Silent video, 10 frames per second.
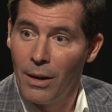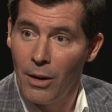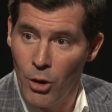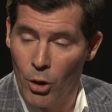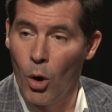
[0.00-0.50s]

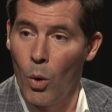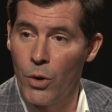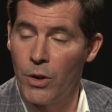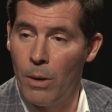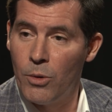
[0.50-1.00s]
your
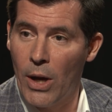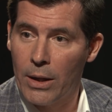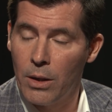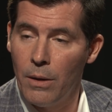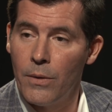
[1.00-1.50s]
goals and
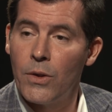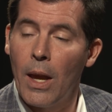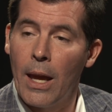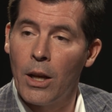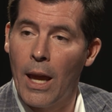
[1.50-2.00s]
objectives
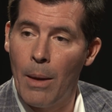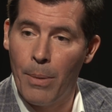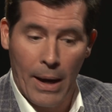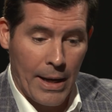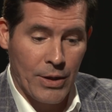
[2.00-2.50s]
and
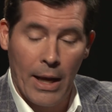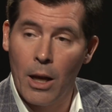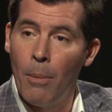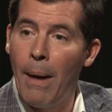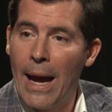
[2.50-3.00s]
KPIs and
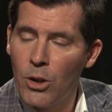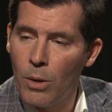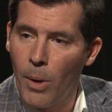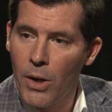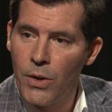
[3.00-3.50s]
come back to your
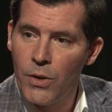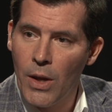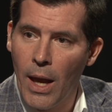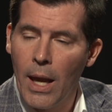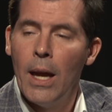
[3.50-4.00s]
boss and
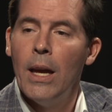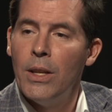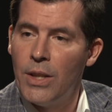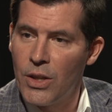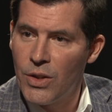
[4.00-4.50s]
say,
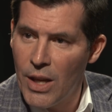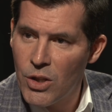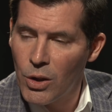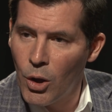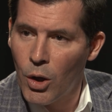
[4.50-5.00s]
does
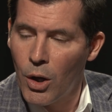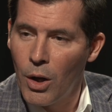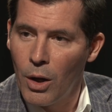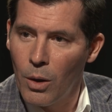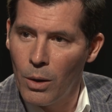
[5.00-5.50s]
this look,
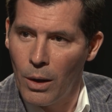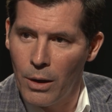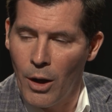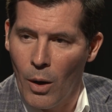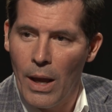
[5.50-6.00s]

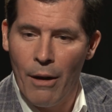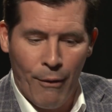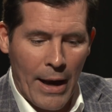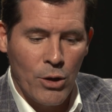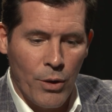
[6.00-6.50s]
if
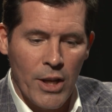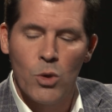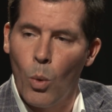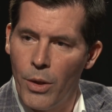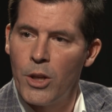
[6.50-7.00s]
I do this,
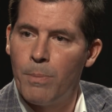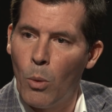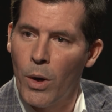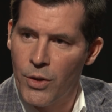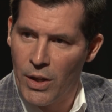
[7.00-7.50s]
will this be
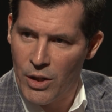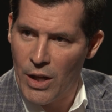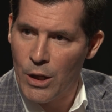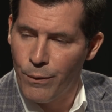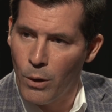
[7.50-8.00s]
what a
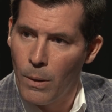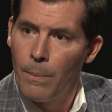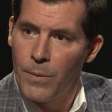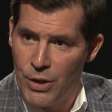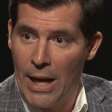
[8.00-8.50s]
successful
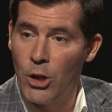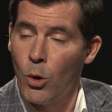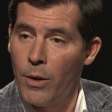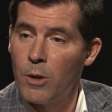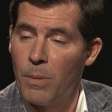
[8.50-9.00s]
tenure
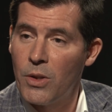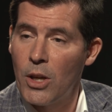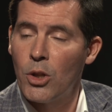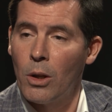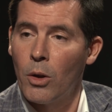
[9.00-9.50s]
in this
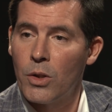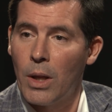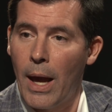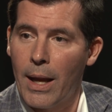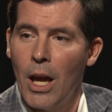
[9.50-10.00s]
position looks
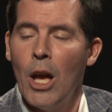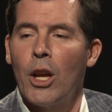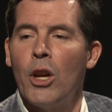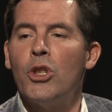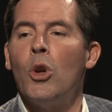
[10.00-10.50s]
like?
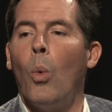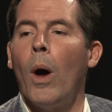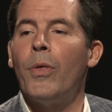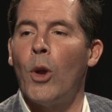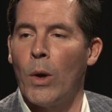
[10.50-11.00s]
Because you
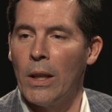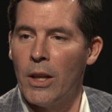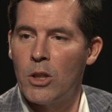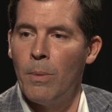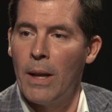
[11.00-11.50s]
want their
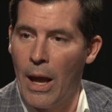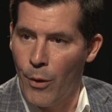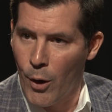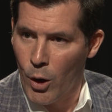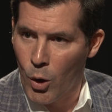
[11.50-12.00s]
enlistment and
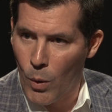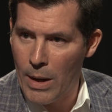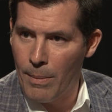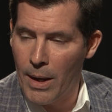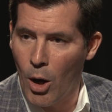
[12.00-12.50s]
their
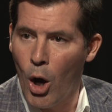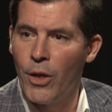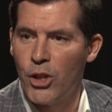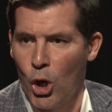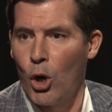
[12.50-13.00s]
agreement on
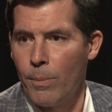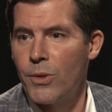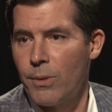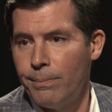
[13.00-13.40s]
the terms.